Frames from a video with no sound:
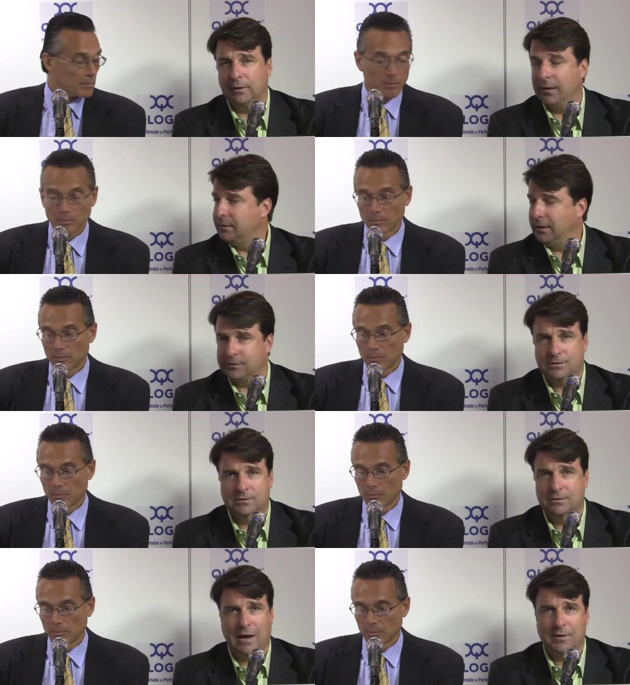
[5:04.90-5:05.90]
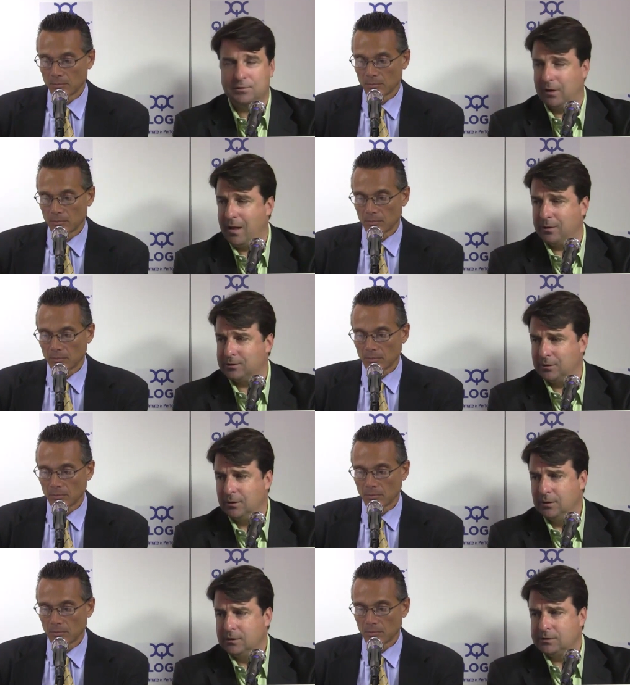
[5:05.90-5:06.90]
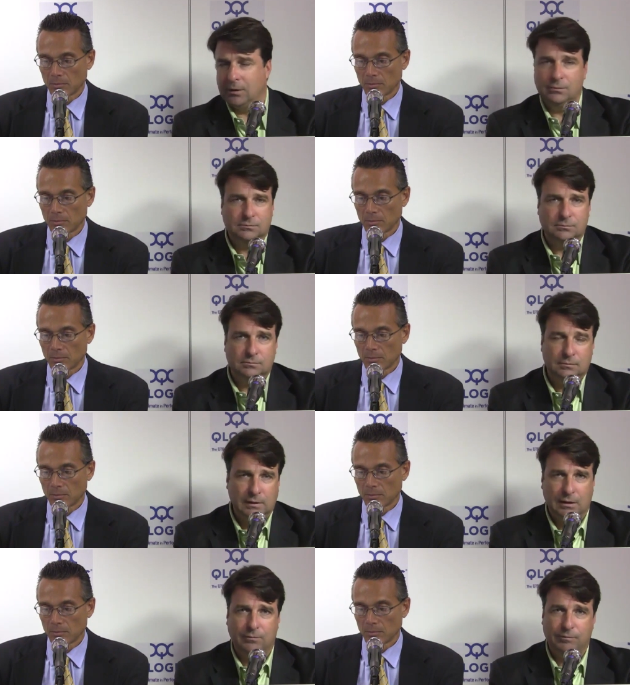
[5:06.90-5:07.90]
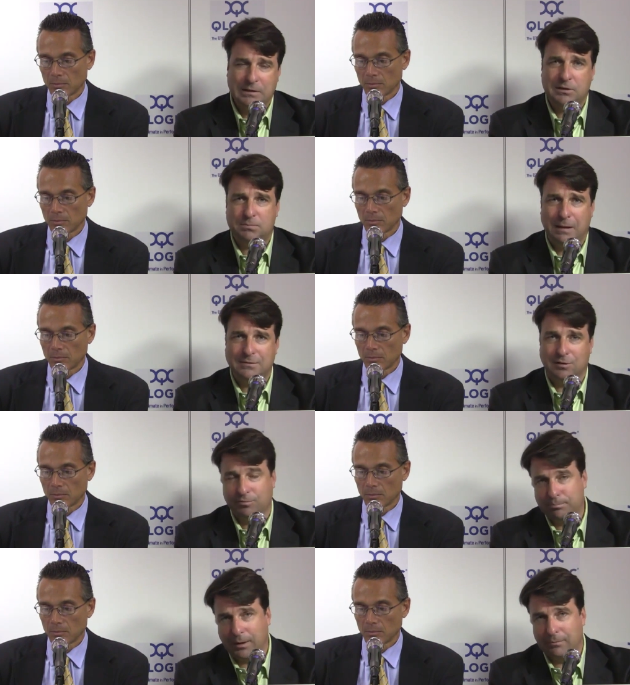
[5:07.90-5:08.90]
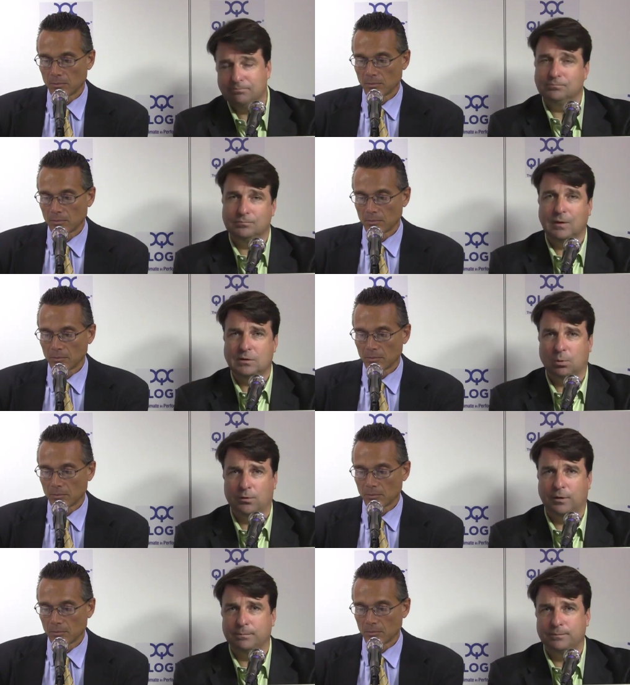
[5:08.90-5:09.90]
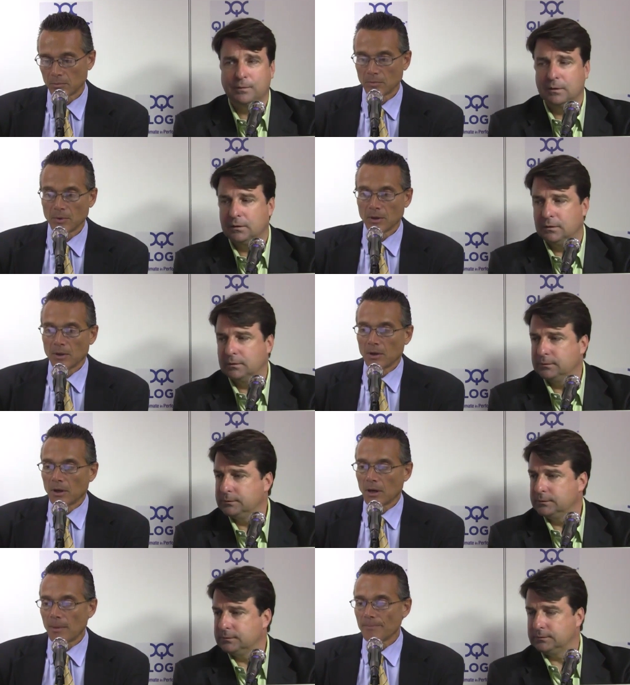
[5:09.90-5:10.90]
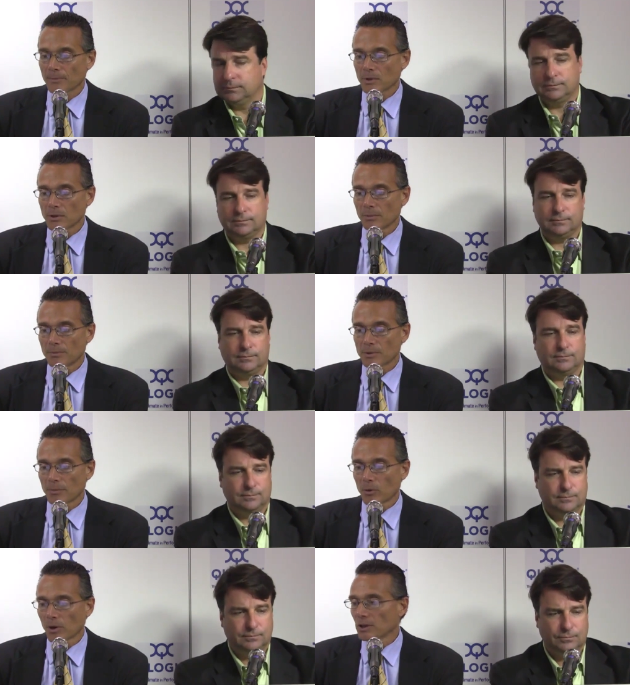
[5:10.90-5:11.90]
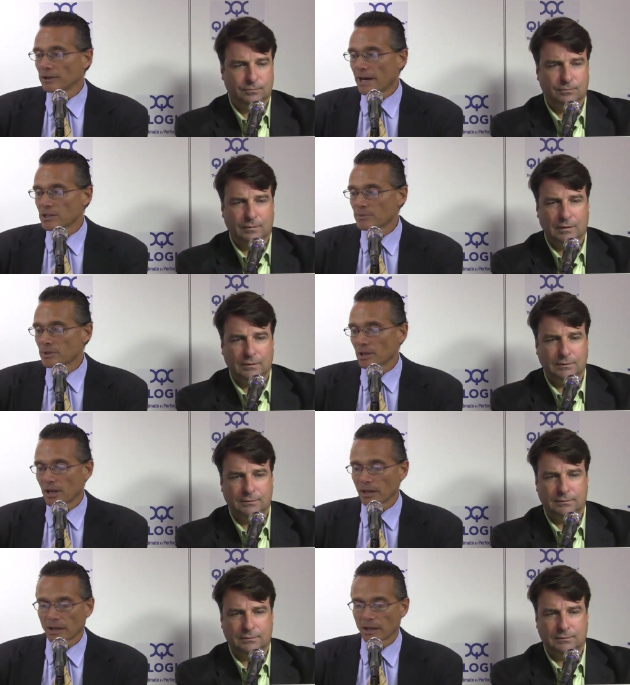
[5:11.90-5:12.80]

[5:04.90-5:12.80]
Speaker 1: uh, you know nine hundred dollars. So, you know it's expensive, but it's worth it.
Speaker 2: Um, so some Oracle announcements today, like